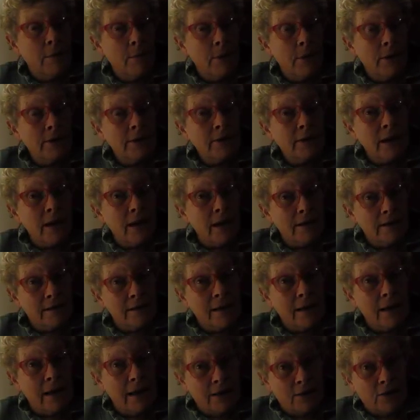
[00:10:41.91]
but
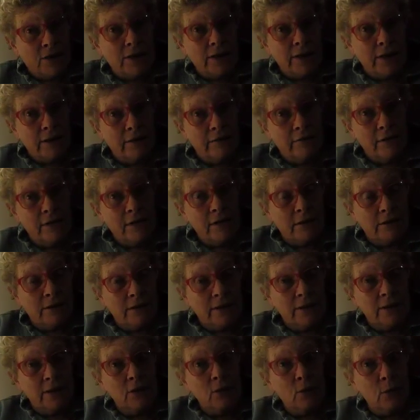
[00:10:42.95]
has actually
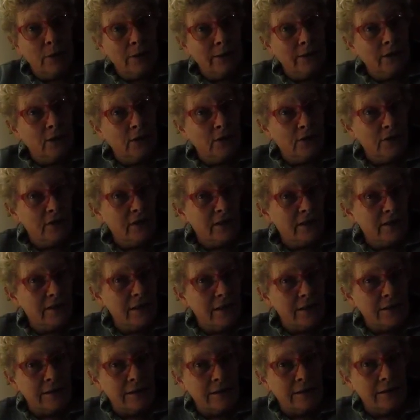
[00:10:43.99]
resulted in quite a lot of
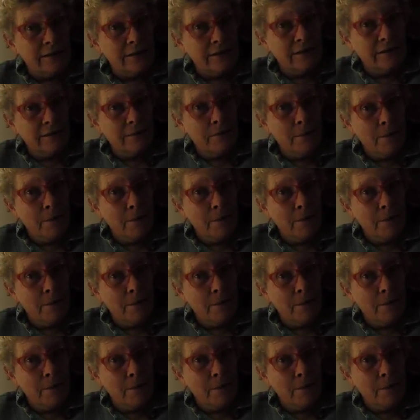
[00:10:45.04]
successes.